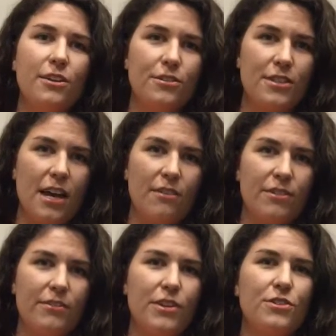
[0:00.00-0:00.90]
yourself,
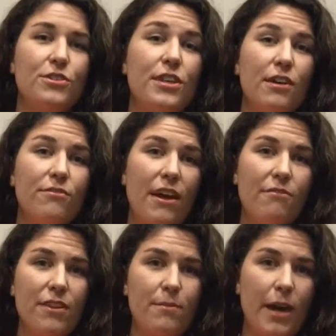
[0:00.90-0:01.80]
giving yourself
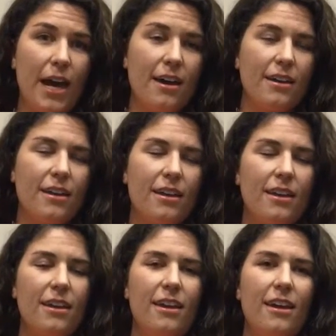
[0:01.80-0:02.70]
that feedback,
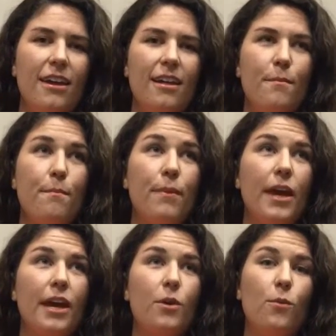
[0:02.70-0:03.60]

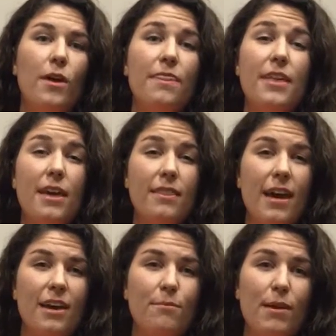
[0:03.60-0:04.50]
pick one thing
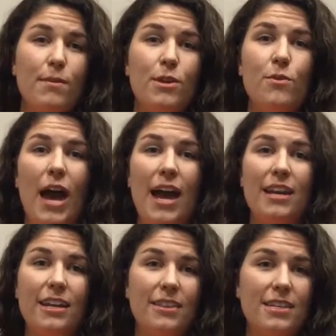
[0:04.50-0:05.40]
that maybe you
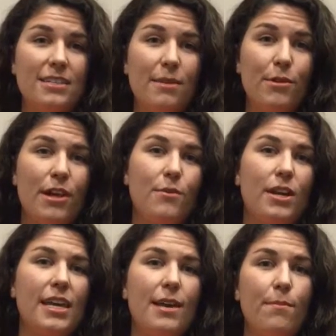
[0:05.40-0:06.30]
added in this summer that you
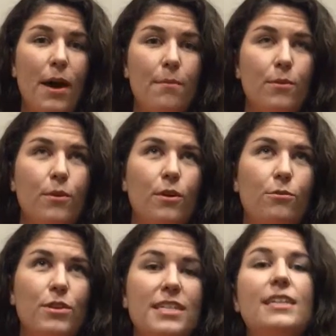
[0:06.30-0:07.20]
want to keep up, or
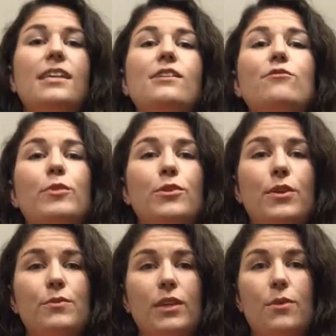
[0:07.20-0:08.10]
recently you've been
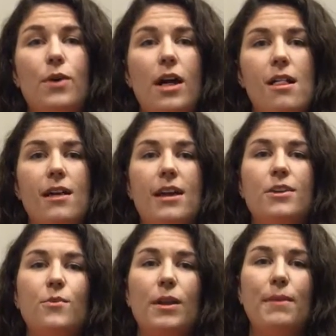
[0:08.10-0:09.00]
doing really well and
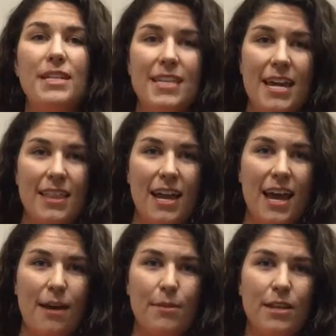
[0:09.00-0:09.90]
you want to maintain that
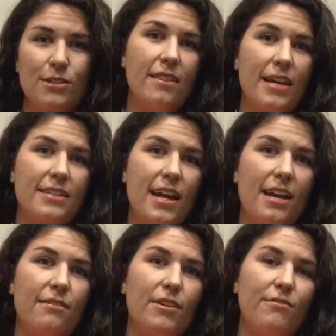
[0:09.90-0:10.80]
habit. That's
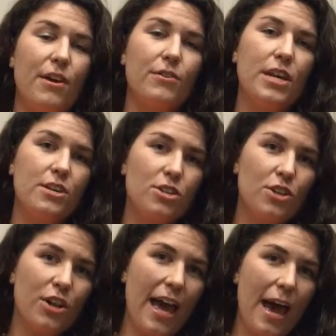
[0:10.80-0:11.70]
kind of your
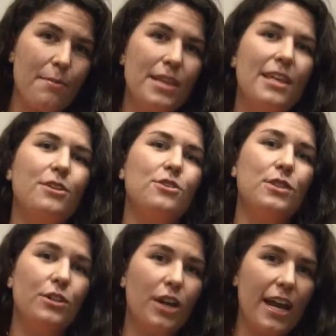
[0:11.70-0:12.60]
foundational habit that you're
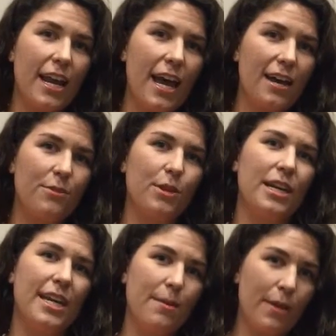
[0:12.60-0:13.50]
doing great at, and we're
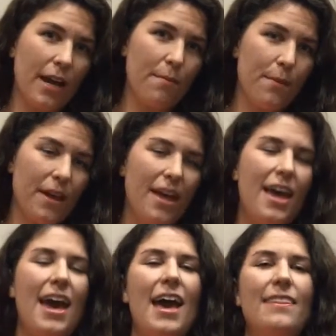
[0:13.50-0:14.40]
going to keep it up.
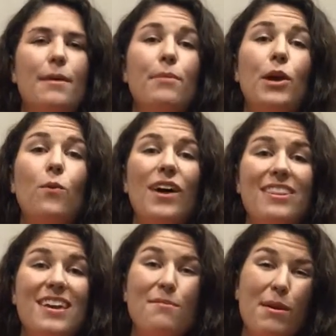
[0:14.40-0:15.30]
And then pick
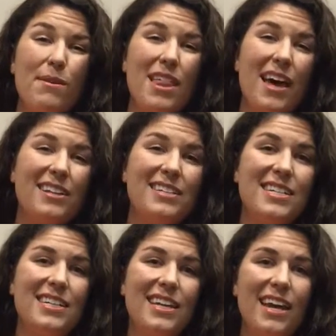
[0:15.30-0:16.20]
one thing maybe that
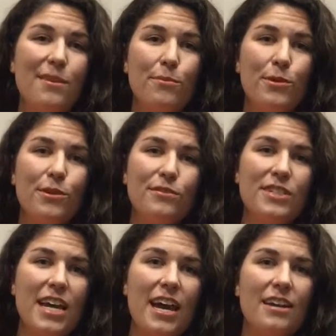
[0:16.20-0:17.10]
didn't get improved
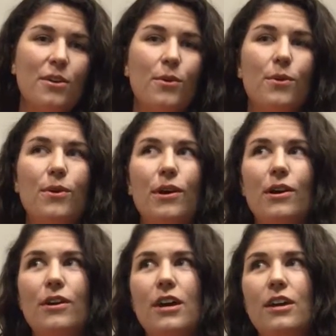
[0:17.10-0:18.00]
yet,
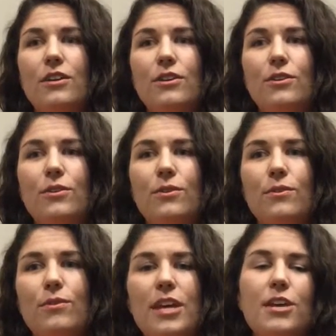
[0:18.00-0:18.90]
or
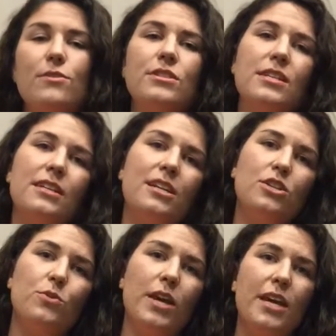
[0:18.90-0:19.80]
you think you still need
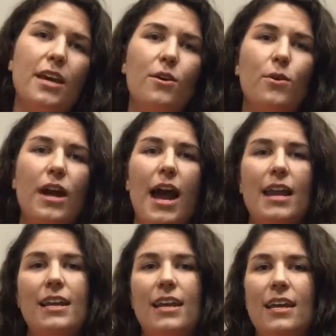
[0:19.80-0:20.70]
to tweak it or
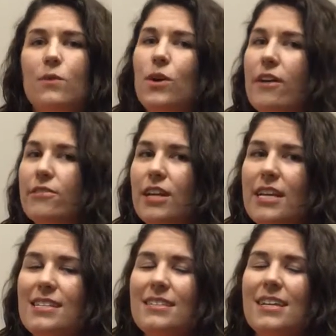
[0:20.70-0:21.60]
add it in, whatever it
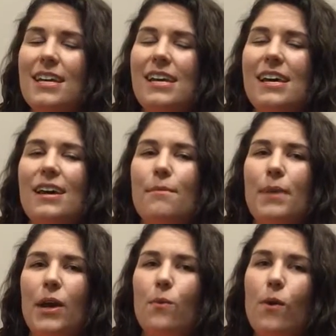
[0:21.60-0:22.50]
is.
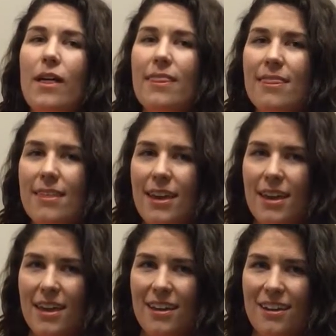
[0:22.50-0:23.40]
Pick one
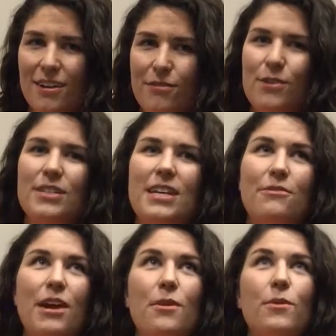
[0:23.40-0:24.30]
thing you're going to focus
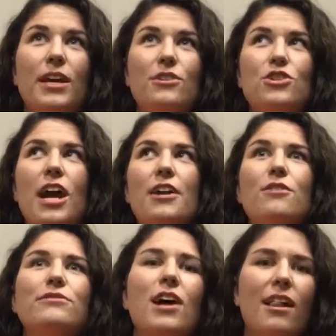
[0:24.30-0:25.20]
on, right? We could try
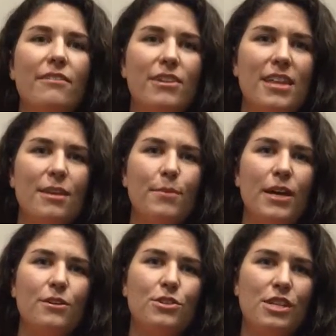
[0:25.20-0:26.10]
and overhaul everything,
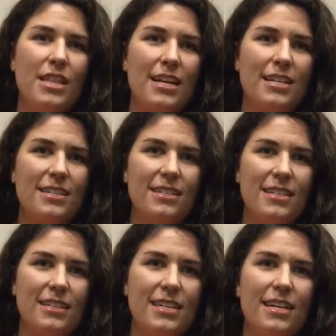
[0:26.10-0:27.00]
but usually that doesn't
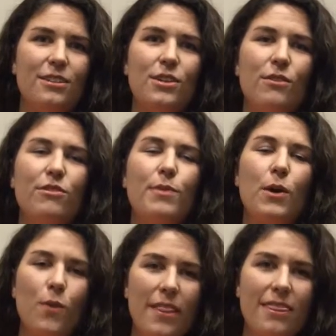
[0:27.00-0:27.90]
succeed. So if you
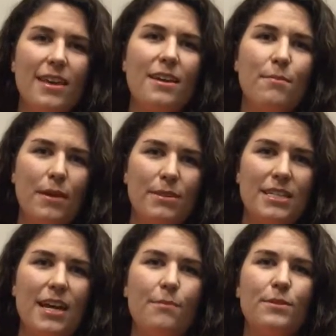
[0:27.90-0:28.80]
pick one thing, baby
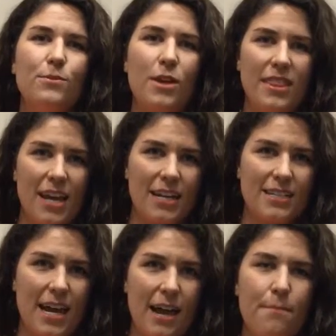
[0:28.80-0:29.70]
steps, one thing at a
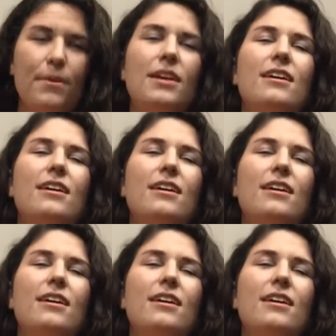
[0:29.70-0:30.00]
time,